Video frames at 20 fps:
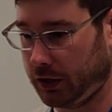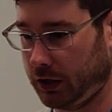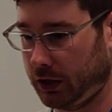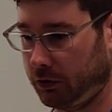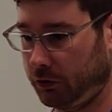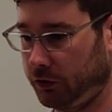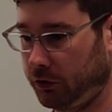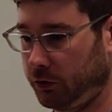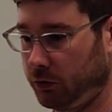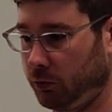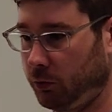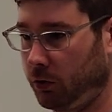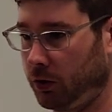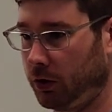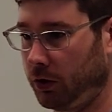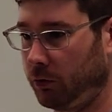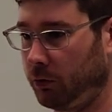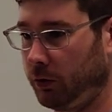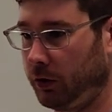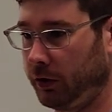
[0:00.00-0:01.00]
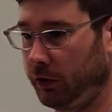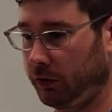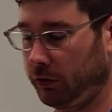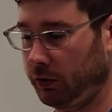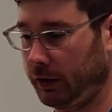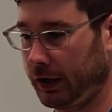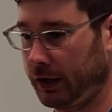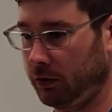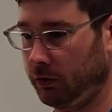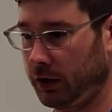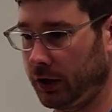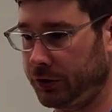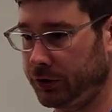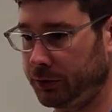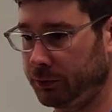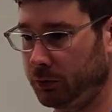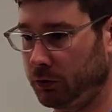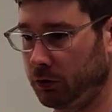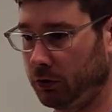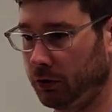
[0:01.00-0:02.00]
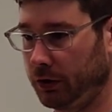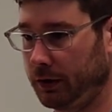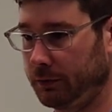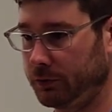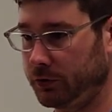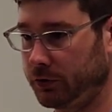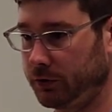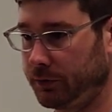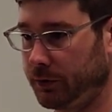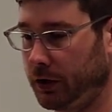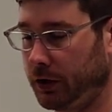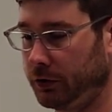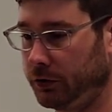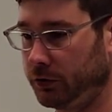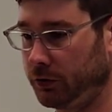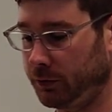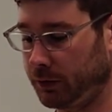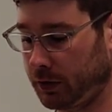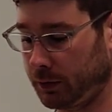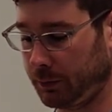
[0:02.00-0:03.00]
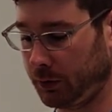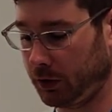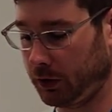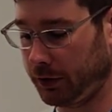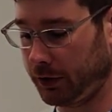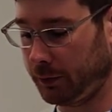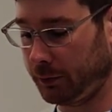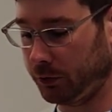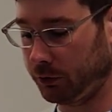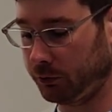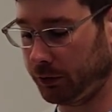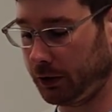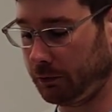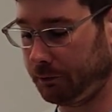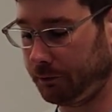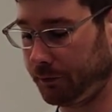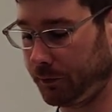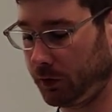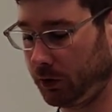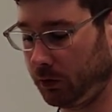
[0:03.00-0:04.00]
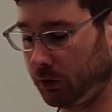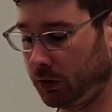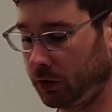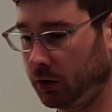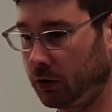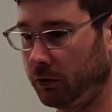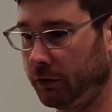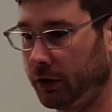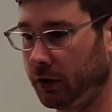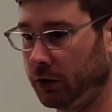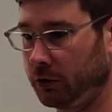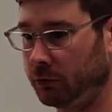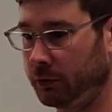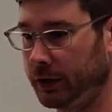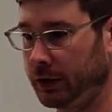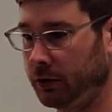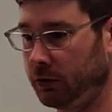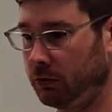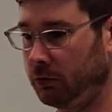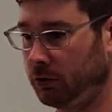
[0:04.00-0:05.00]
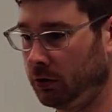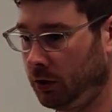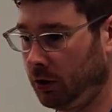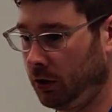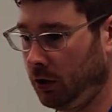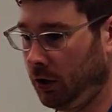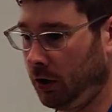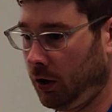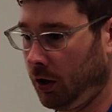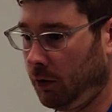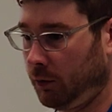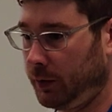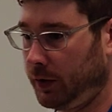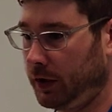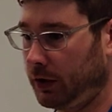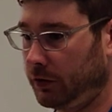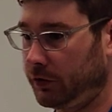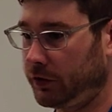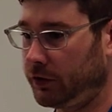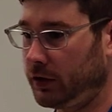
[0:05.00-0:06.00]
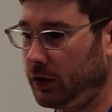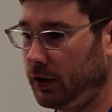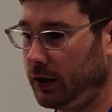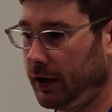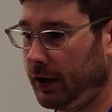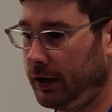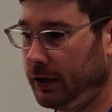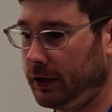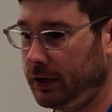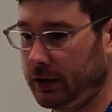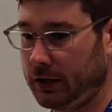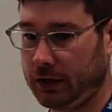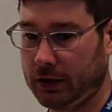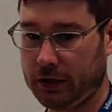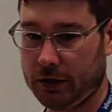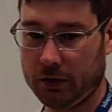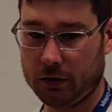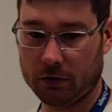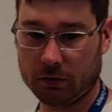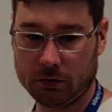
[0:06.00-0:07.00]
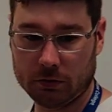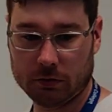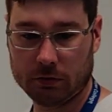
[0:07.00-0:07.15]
how to work with ladder logic programs. All right, so I'm going to pull it up as well. I'll go to the Arduino PLC IDE.